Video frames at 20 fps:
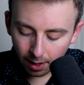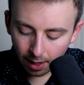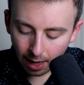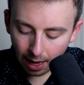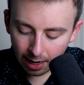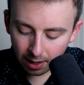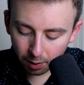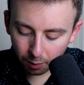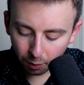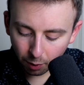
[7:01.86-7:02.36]

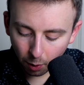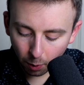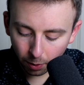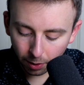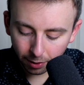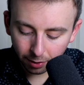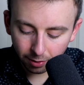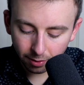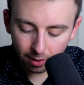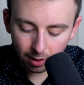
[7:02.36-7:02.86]
And of
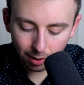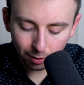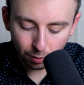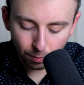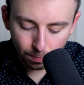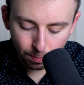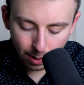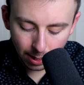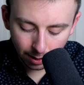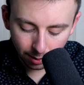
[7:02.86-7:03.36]
course, this
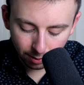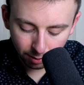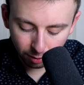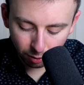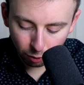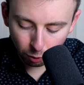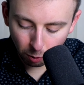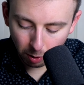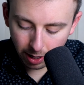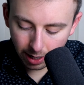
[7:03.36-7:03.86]
big
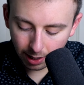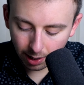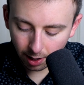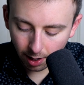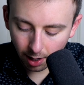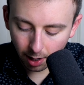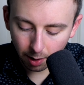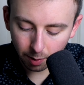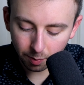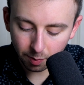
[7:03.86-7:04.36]
string
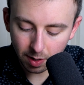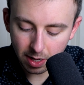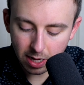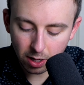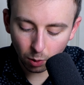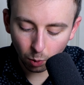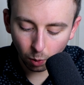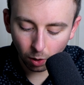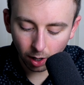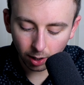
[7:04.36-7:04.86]
of
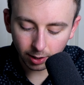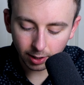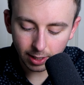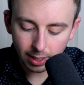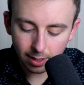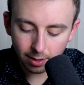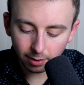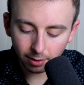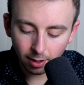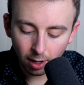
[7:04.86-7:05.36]

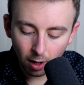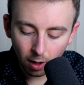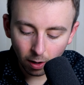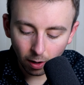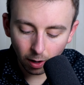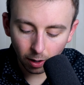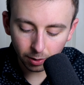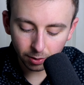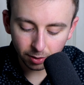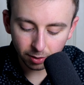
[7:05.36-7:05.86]
equalities
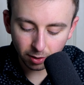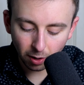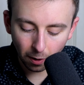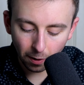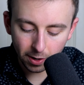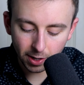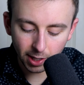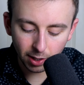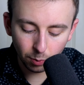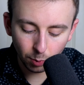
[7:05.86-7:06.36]
all
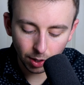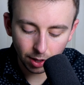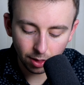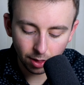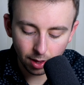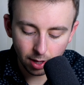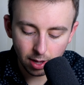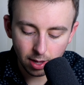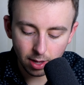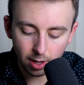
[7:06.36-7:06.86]
started with
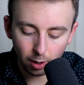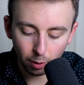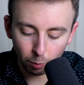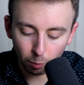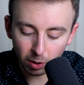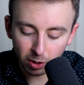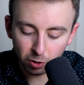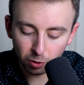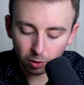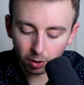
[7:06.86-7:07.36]
the
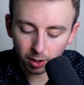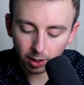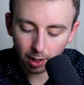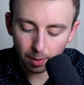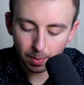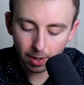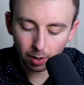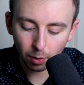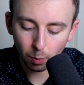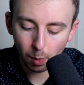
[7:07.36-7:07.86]
original
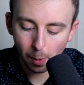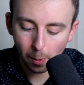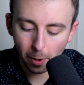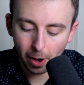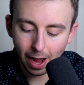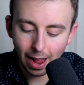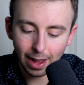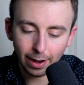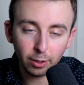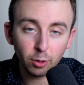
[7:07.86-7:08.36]
limit we were
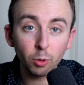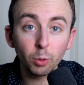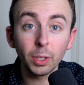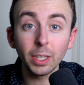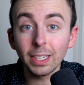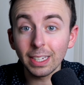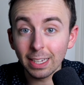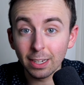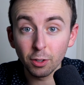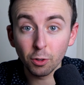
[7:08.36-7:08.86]
actually
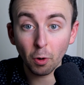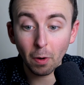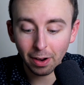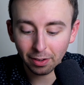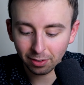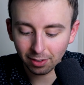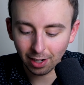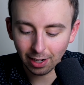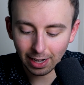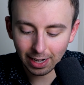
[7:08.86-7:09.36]

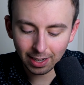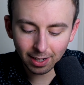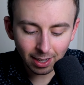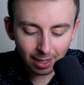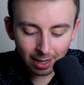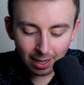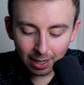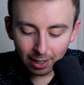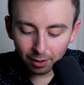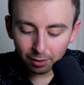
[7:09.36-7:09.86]
interested in,
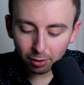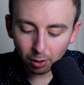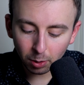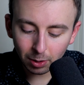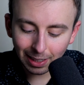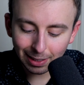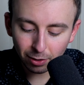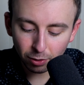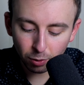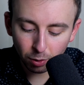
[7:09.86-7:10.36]
so
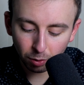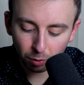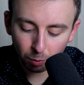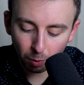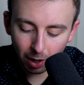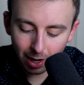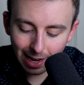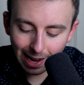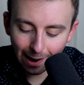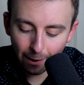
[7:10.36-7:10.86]
let's just
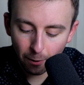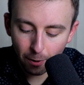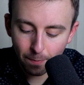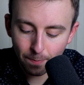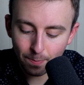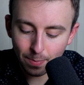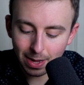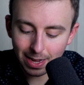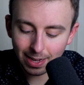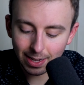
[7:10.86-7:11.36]
write our
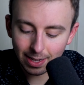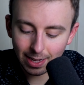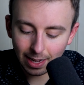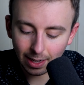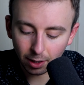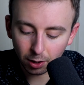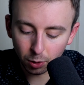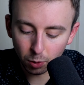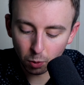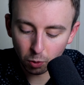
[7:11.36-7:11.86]
big
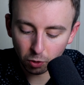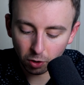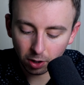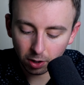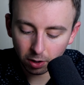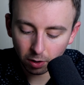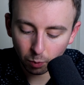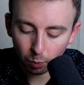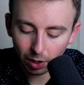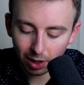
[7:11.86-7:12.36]

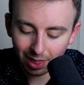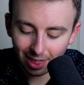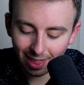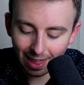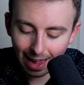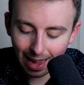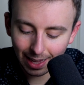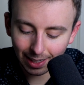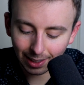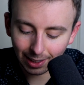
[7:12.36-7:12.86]
conclusion with
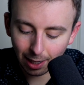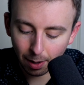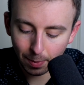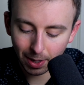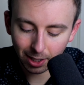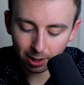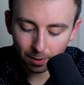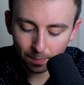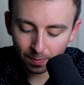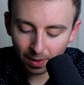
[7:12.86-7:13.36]
that
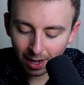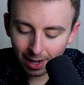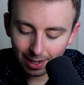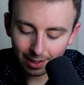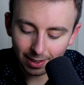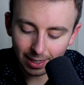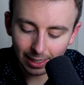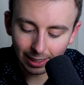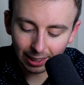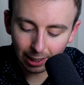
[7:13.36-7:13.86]
limit.
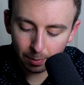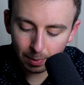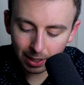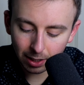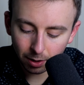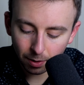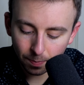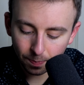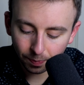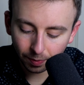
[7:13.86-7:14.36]
The
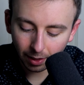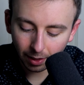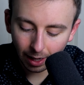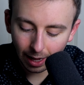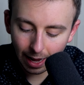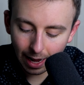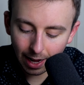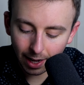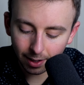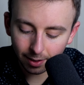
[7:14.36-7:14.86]
limit
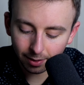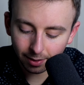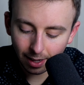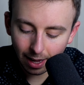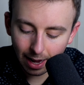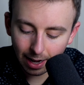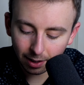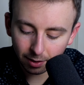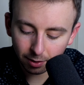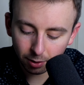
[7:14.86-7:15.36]
as
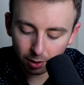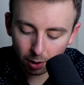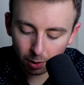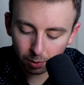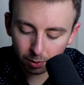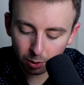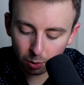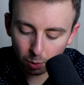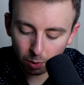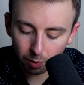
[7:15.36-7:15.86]
x
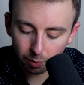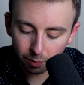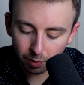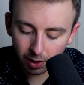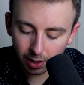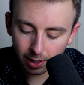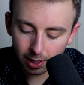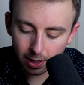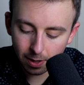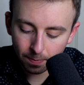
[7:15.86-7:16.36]
goes to
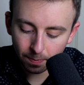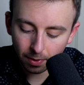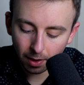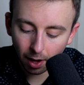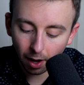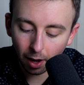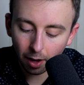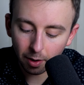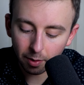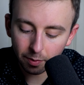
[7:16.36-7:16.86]
infinity
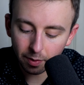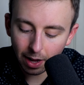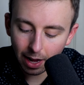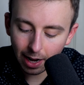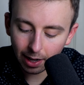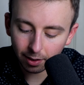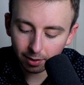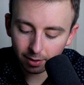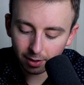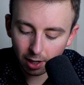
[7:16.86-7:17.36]
of
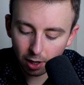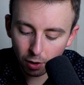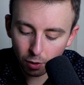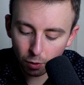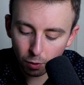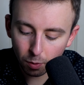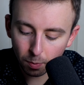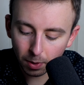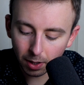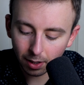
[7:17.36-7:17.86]
x
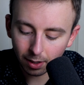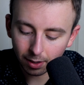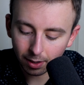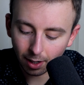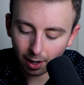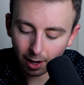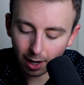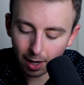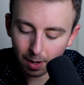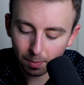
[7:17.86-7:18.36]
cubed
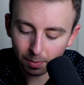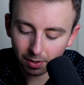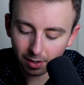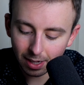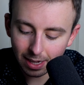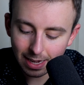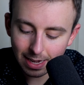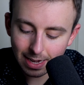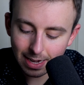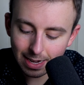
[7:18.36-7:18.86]
times
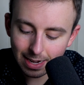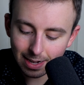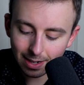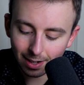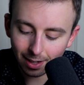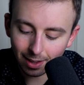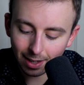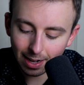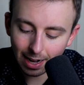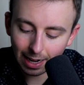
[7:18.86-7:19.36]
e
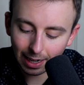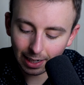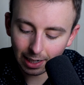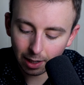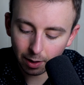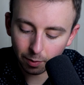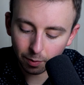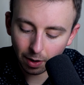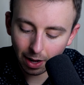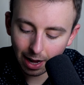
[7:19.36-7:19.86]
to the
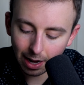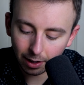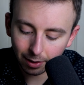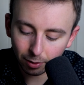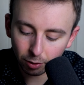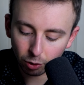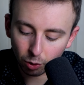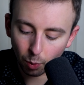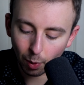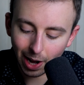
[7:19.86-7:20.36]
negative x
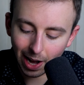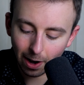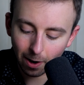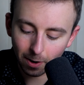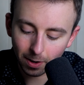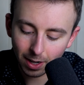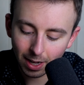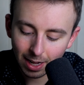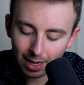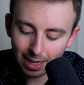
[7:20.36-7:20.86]

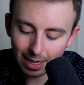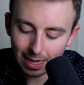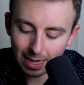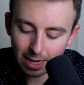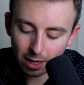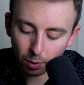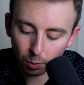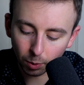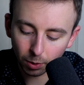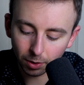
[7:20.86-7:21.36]
squared
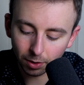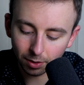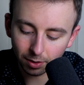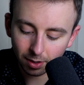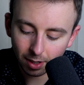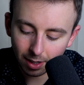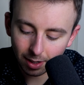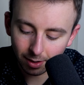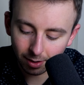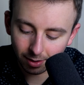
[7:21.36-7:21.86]

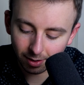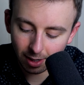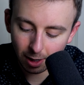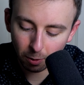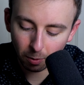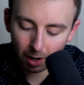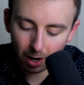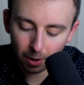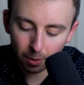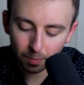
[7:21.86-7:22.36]
equals
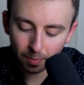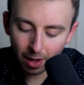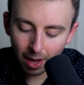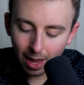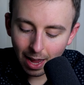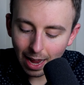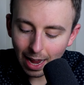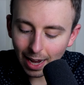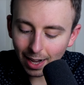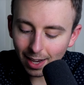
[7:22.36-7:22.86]
0.
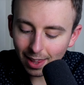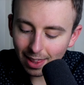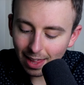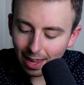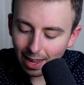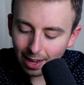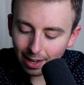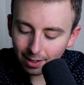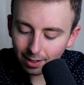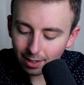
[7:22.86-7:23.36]
And
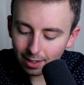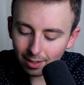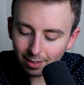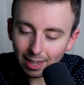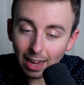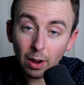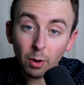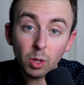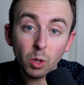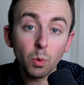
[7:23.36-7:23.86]
that is
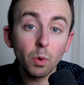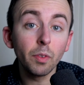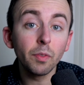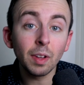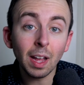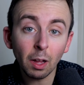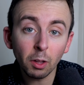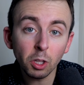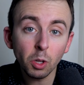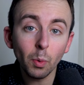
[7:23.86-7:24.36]
how you
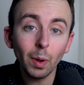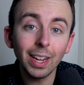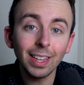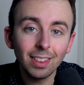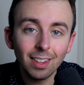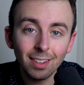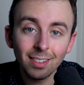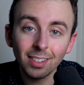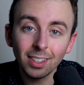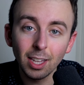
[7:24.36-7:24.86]
evaluate
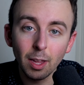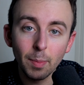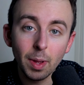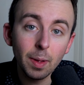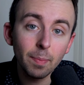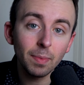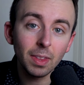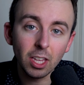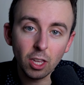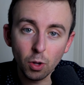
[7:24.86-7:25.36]
this
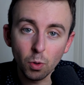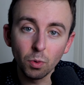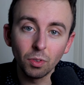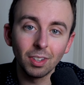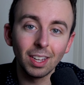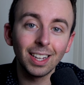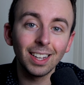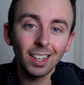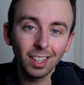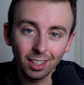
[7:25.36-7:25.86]
limit
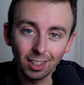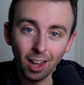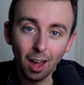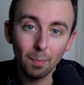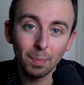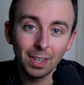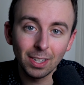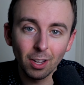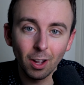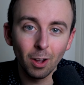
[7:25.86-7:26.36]
using
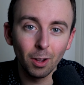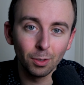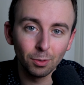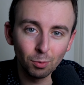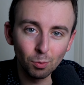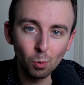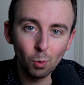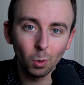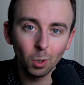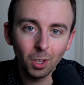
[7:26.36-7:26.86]
L'Hôpital's
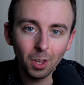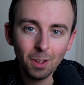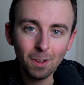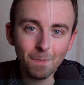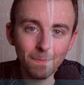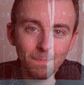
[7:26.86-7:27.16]
rule.